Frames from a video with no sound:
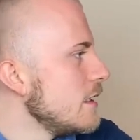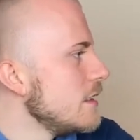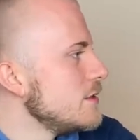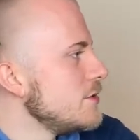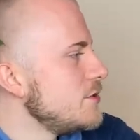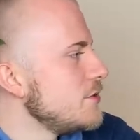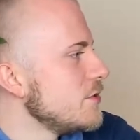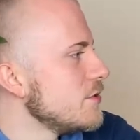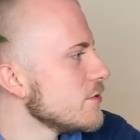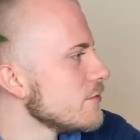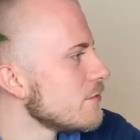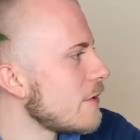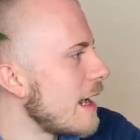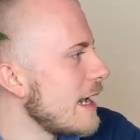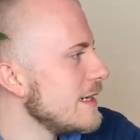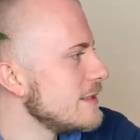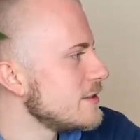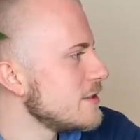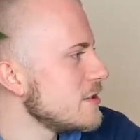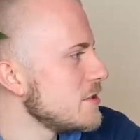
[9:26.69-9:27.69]
do the
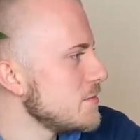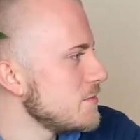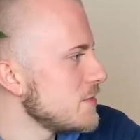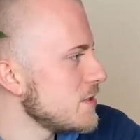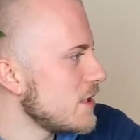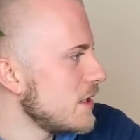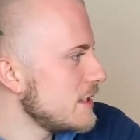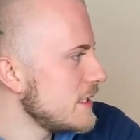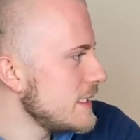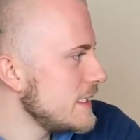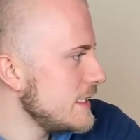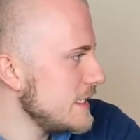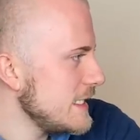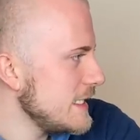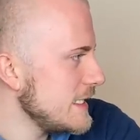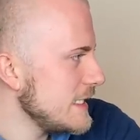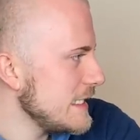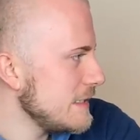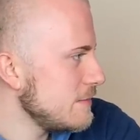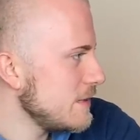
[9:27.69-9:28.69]
rhizomes on a Z
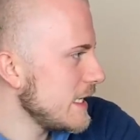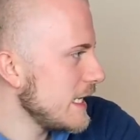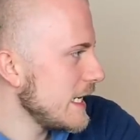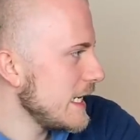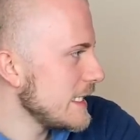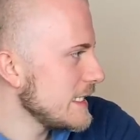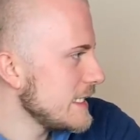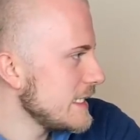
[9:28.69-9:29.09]
Z plant